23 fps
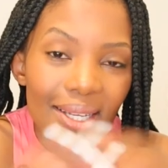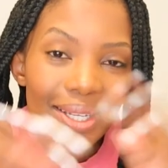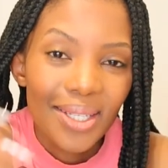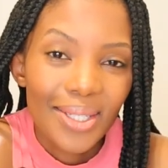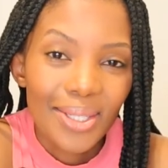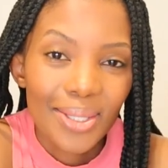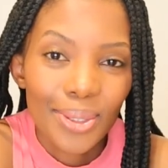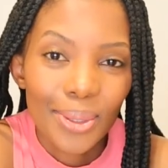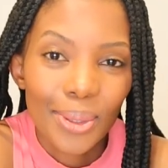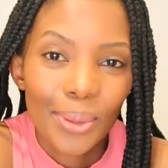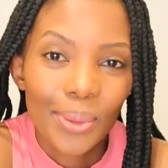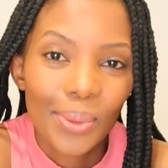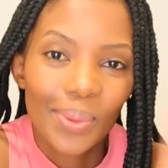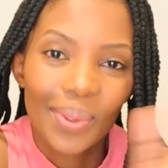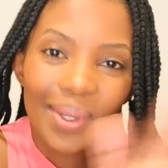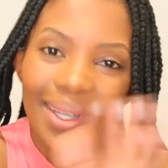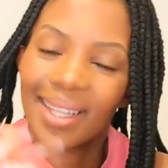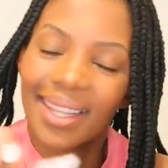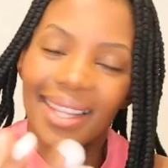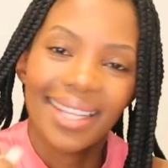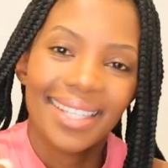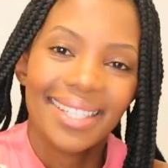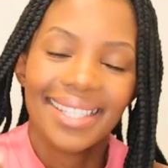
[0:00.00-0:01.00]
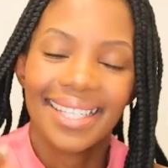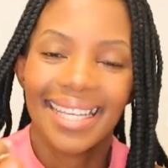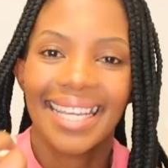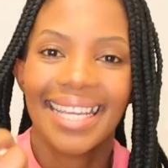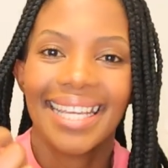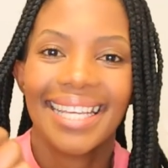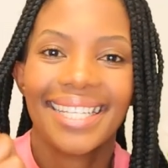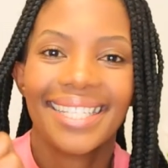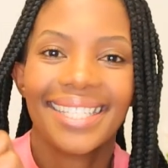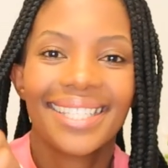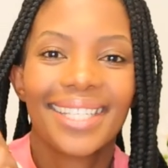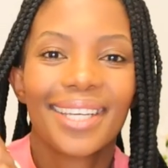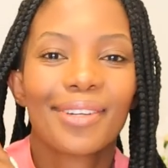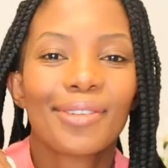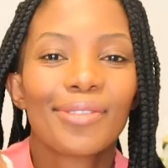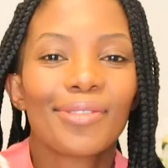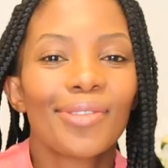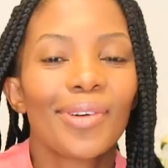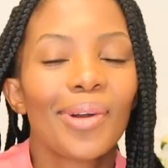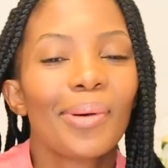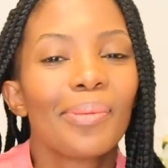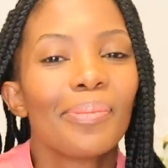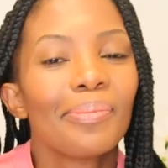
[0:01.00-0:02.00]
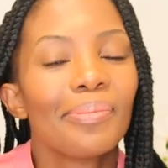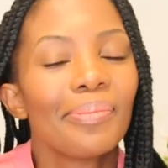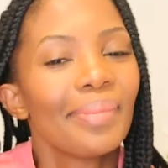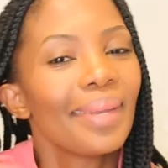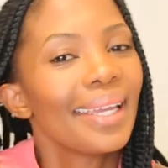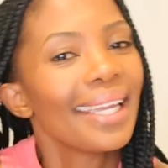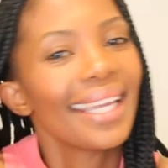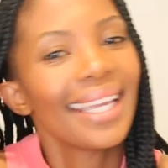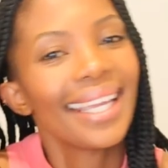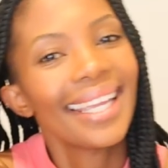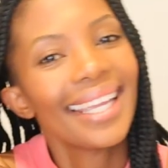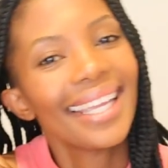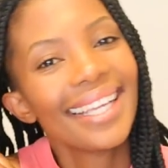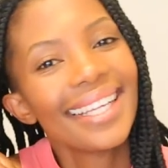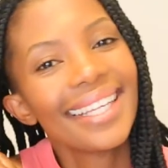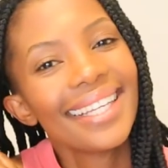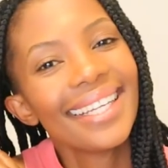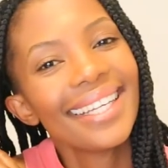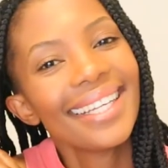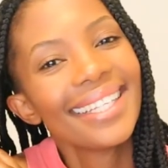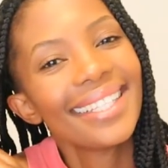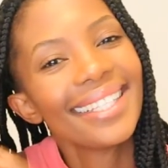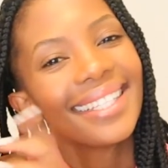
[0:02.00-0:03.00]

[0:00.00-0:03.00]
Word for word: So that's it from me